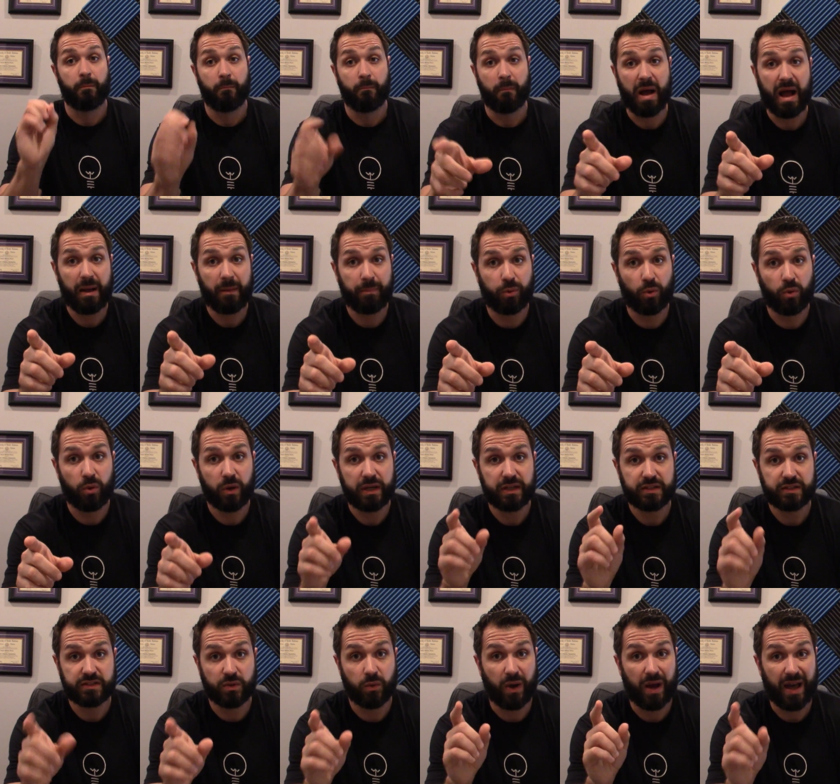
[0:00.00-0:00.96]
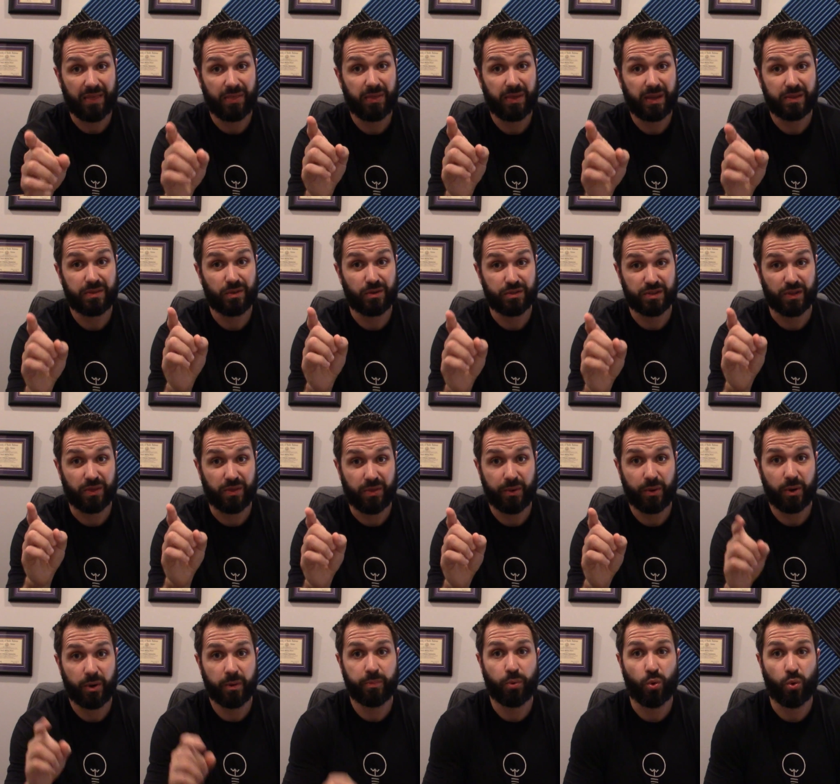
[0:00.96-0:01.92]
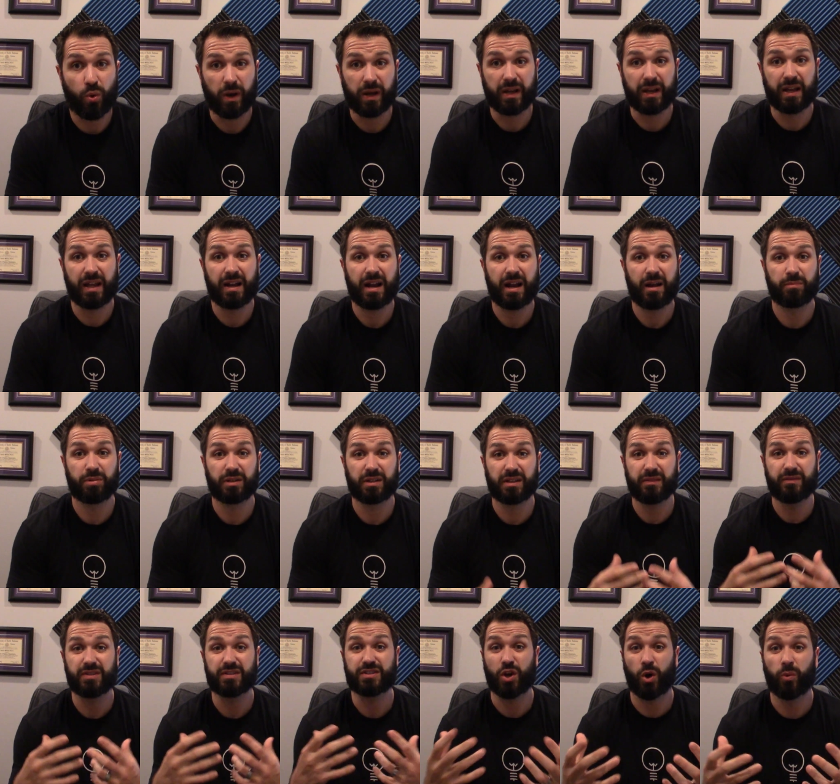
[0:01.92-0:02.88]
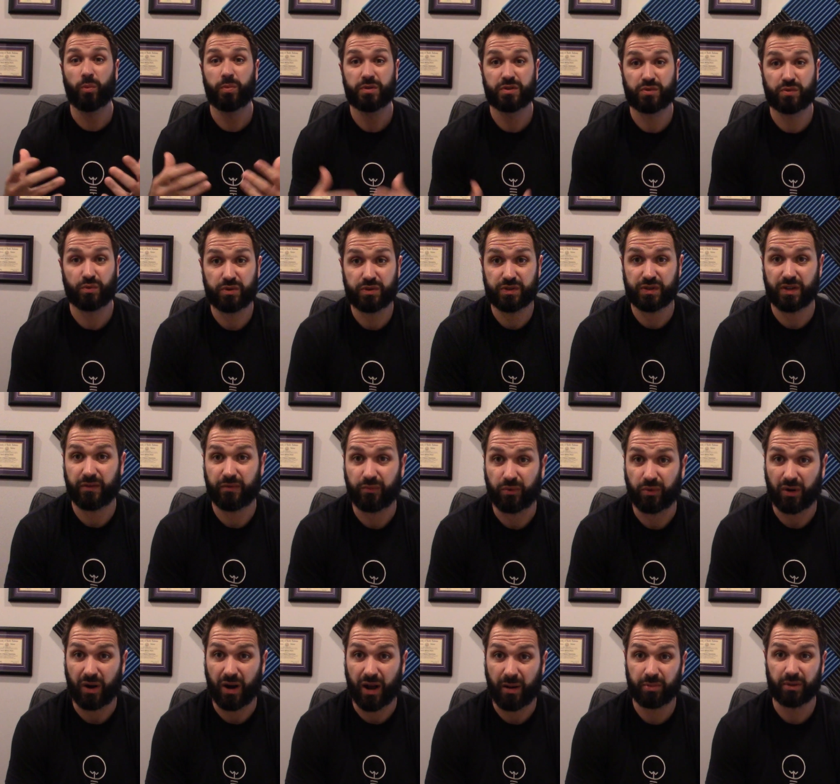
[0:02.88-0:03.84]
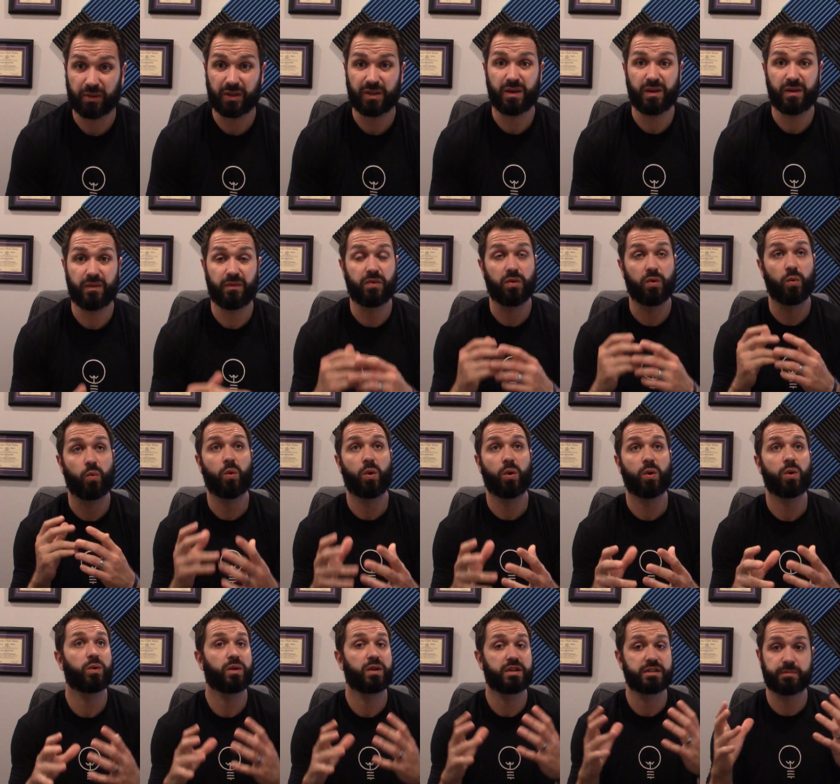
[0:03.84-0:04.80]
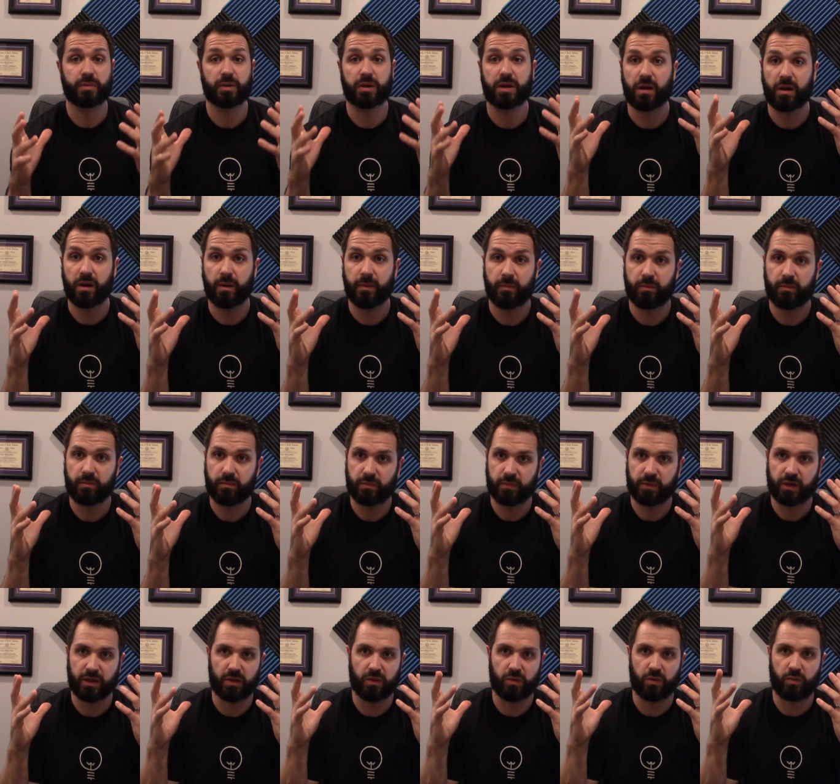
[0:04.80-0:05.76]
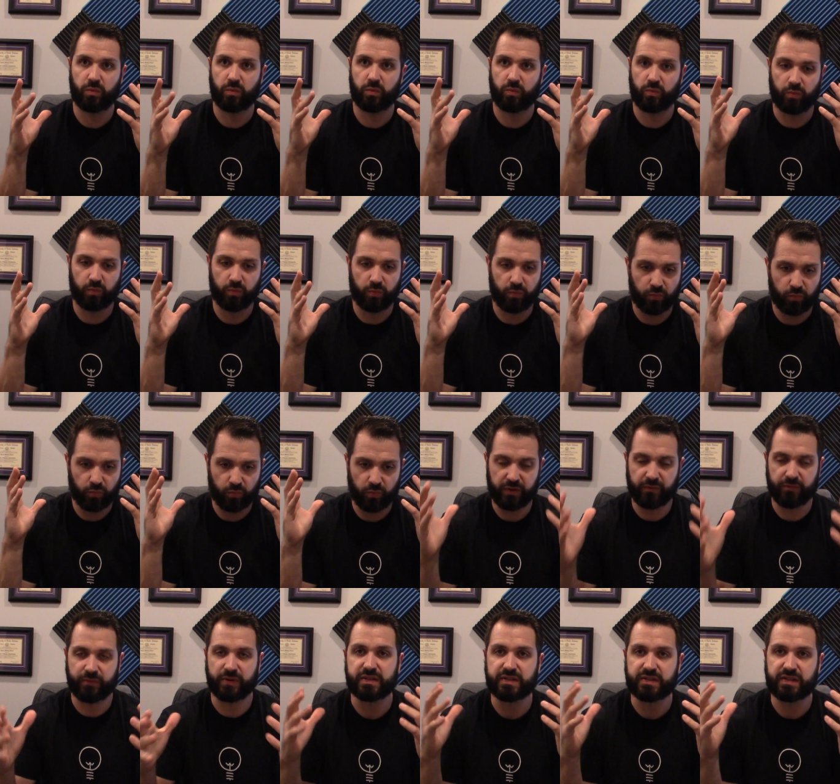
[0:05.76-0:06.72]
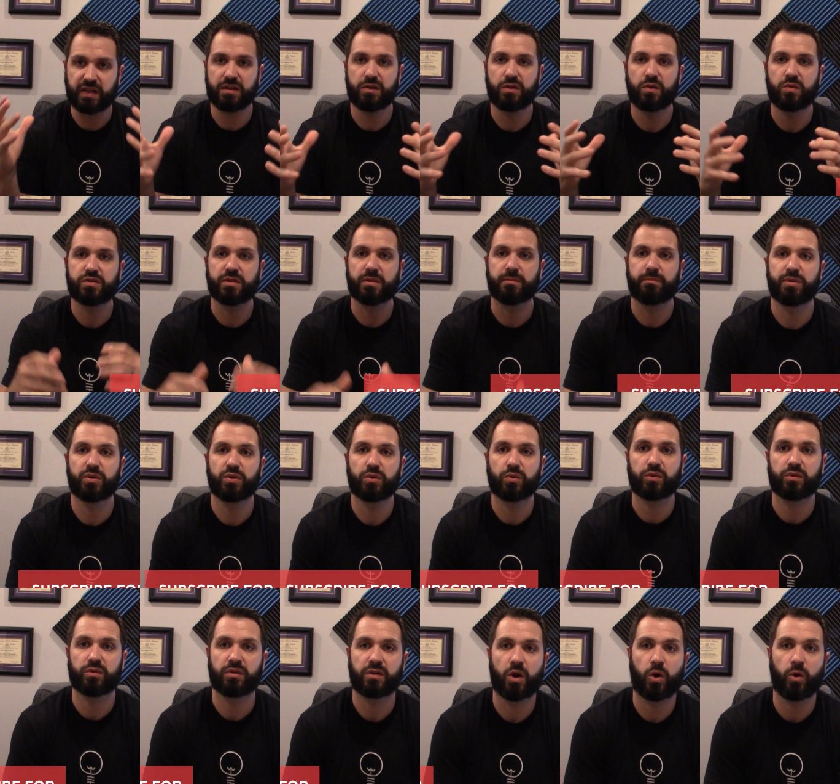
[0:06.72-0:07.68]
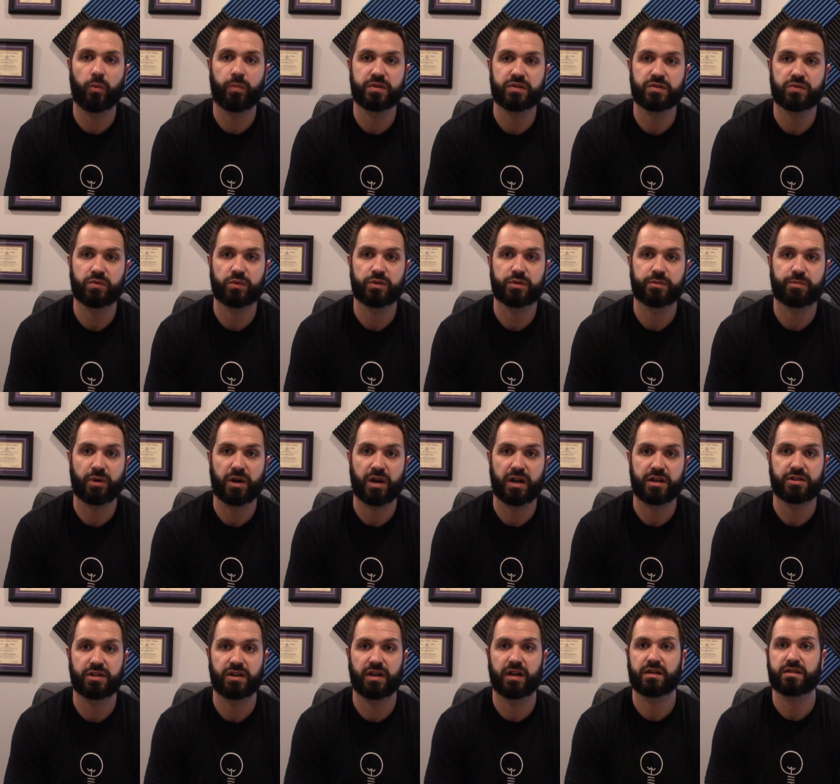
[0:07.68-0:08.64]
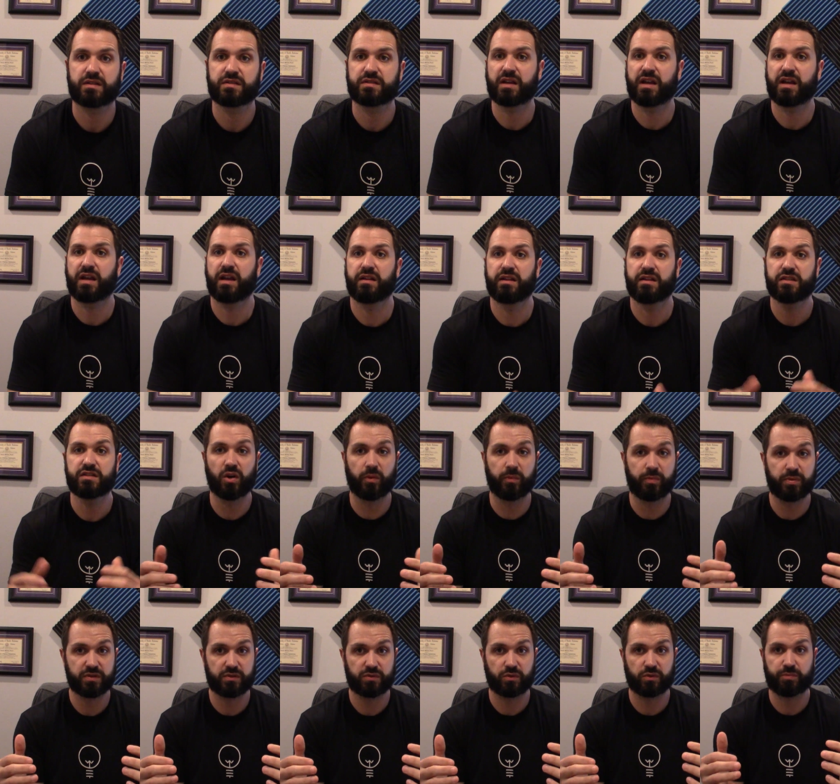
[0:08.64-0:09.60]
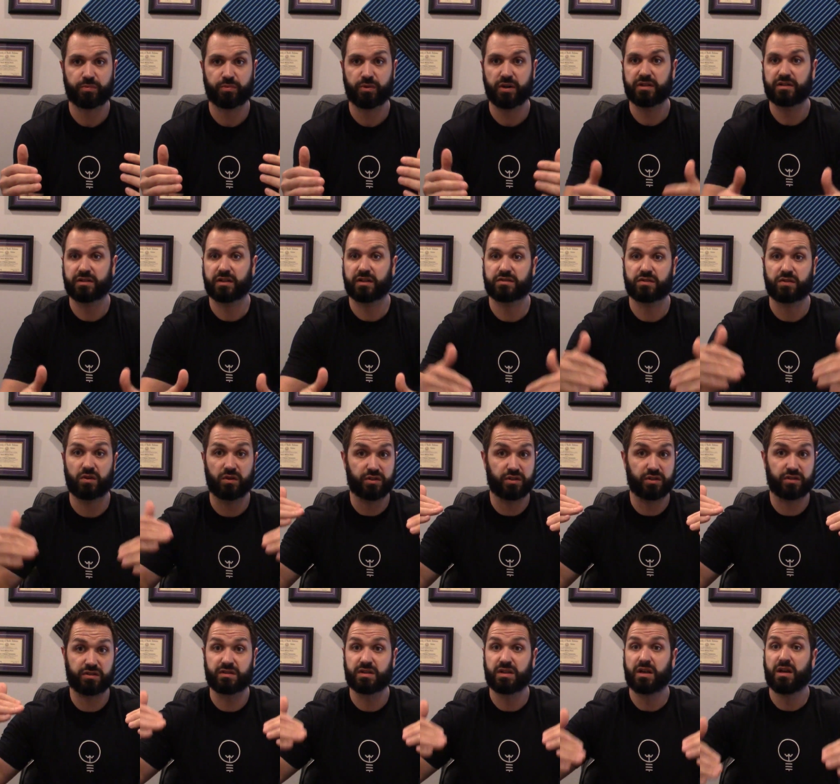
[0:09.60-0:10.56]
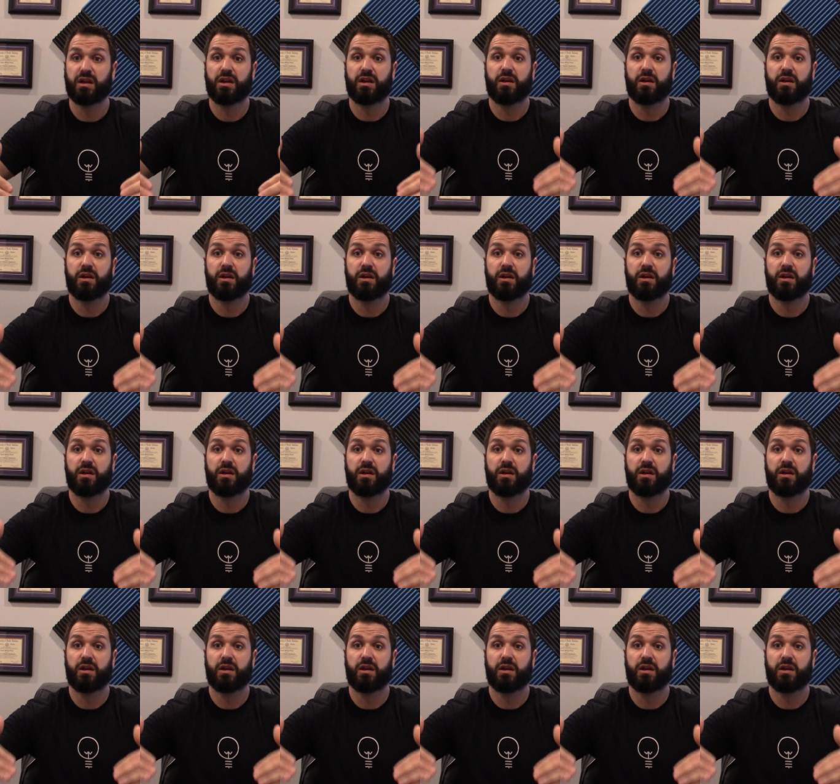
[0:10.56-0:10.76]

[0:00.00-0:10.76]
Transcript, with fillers: my point so i think there's a third point and i believe it's open source software i believe the world has become you know we've continued to build open source projects and these open source projects are just